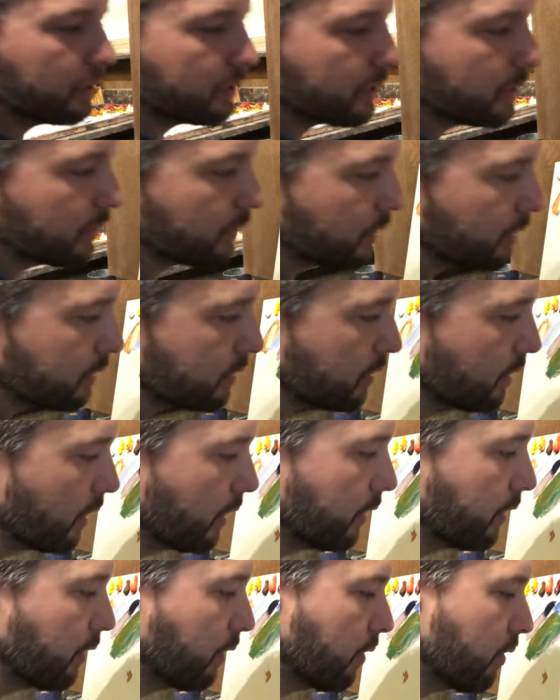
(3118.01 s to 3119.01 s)
that there's an
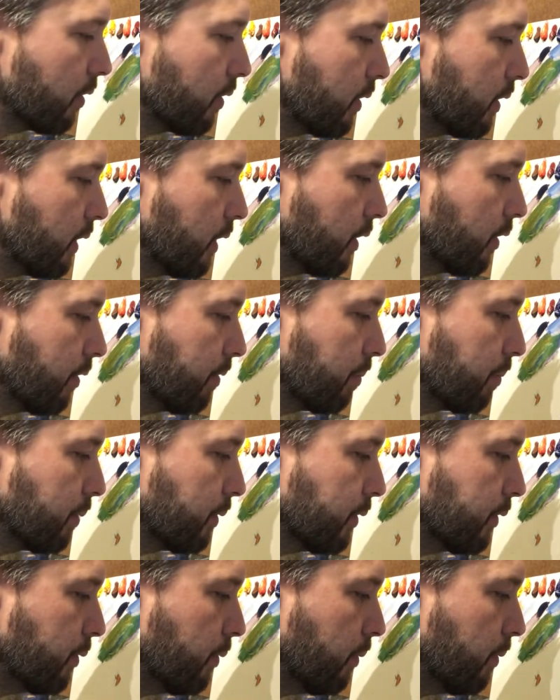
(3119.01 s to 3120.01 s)
undercurrent here of
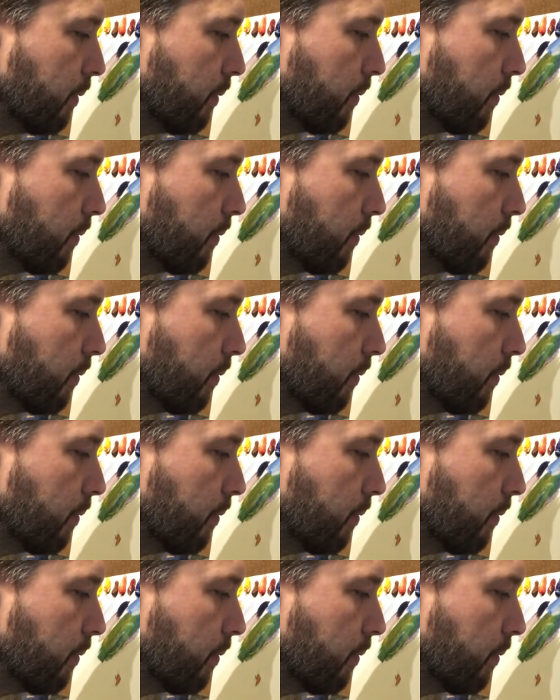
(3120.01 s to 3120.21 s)
blue,